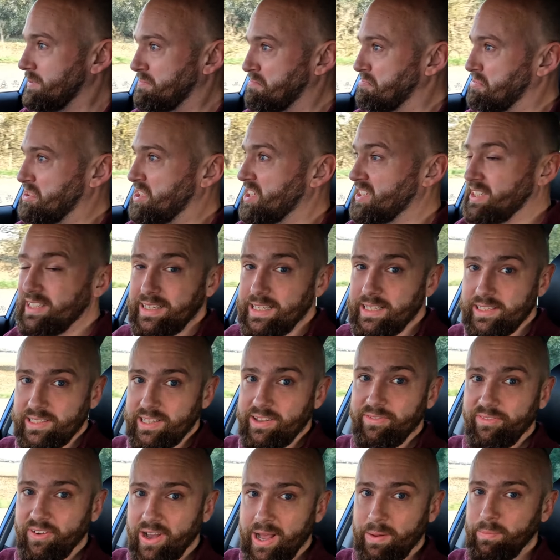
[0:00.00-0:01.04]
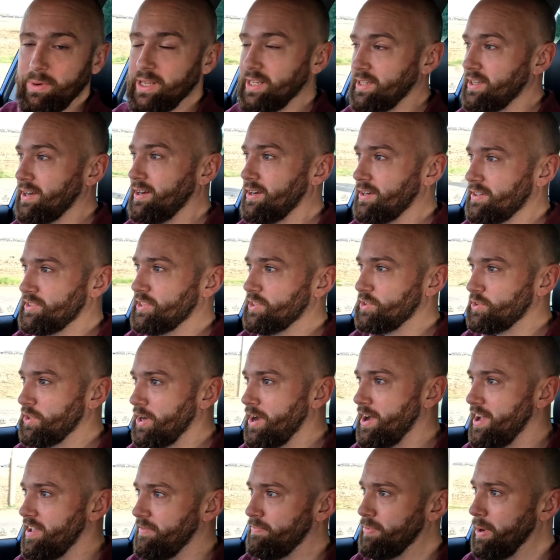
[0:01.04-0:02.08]
It's just an easy family car to
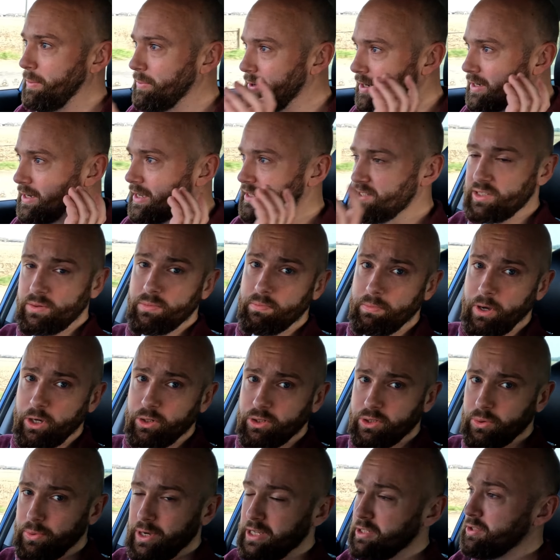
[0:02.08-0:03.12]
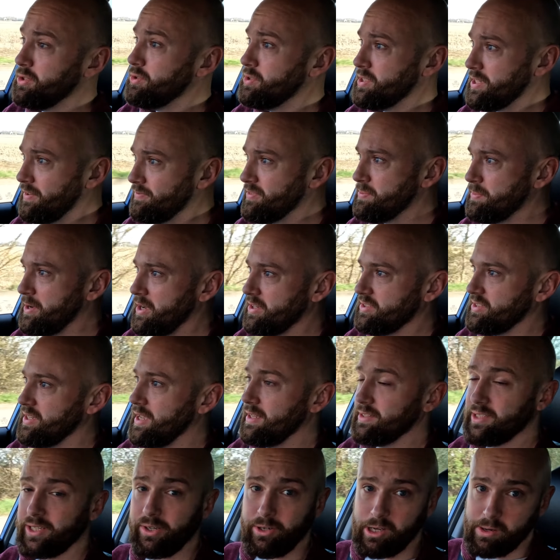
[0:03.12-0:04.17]
drive. But I'm going to get some motorway, do 70 miles an
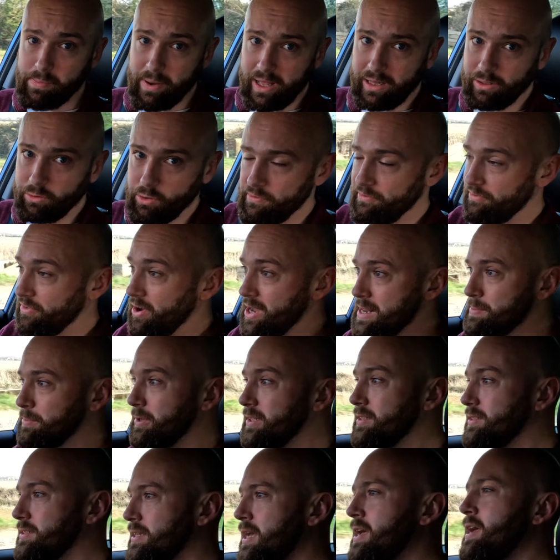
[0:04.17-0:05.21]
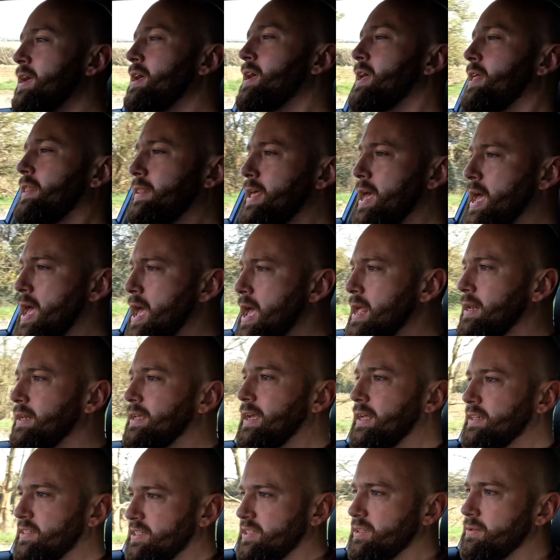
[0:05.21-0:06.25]
hour, tell you about the refinement, then
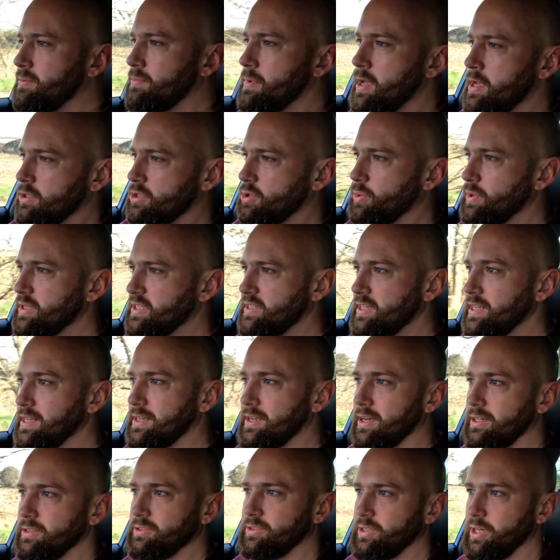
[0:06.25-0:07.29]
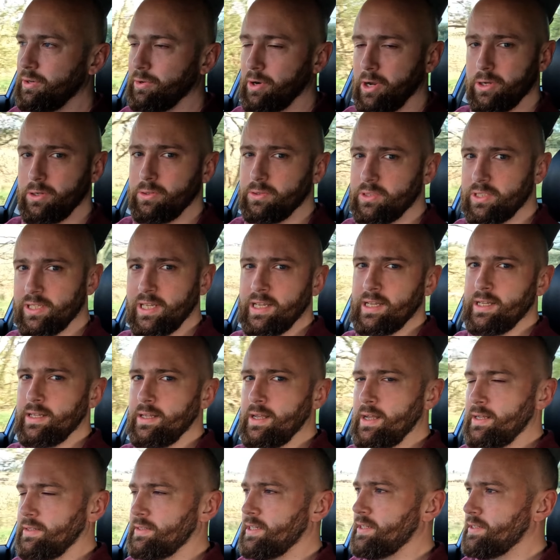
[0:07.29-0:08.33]
get some twisty country roads
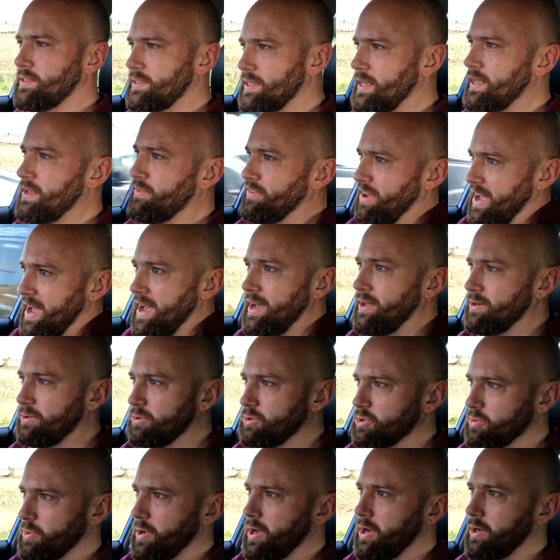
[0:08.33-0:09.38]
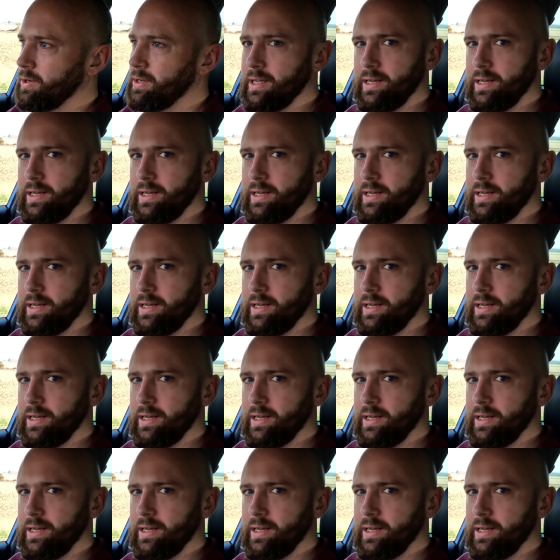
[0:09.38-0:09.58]
to see if it handles well